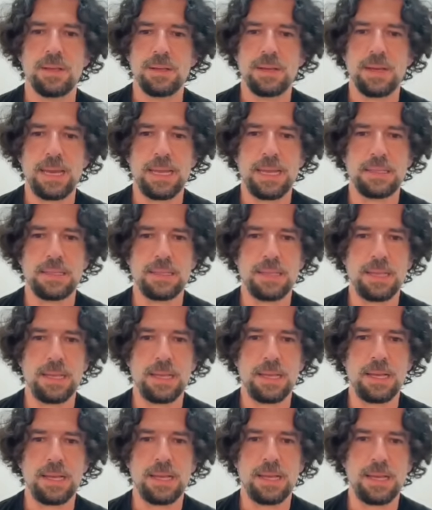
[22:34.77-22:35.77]
And
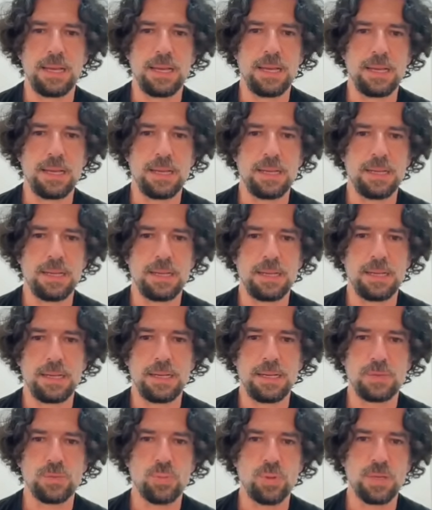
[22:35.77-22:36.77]

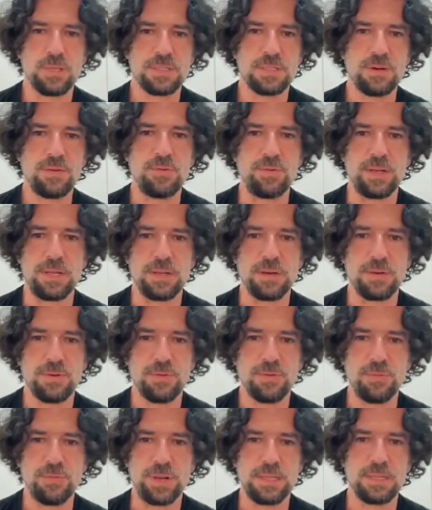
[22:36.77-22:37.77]
it was
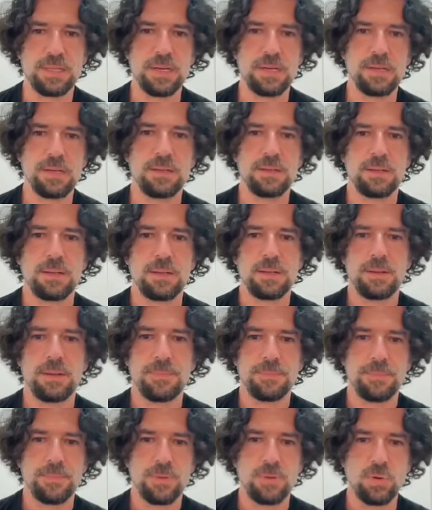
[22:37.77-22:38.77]
rewritten.
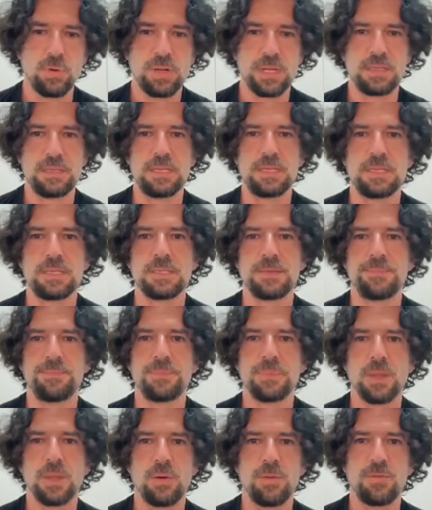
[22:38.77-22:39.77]
Look at this.
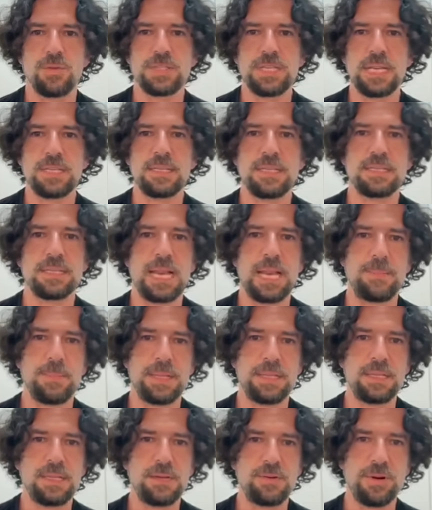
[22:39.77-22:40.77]
Vset is
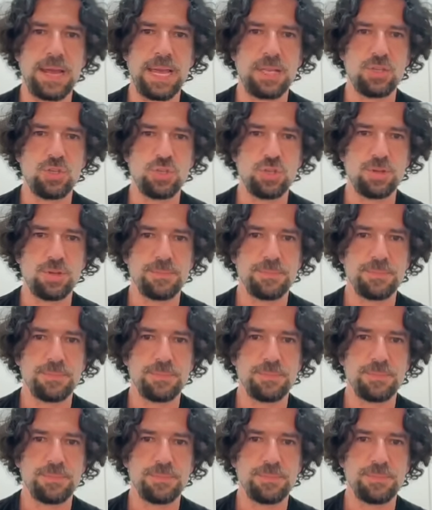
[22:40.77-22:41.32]
element in range.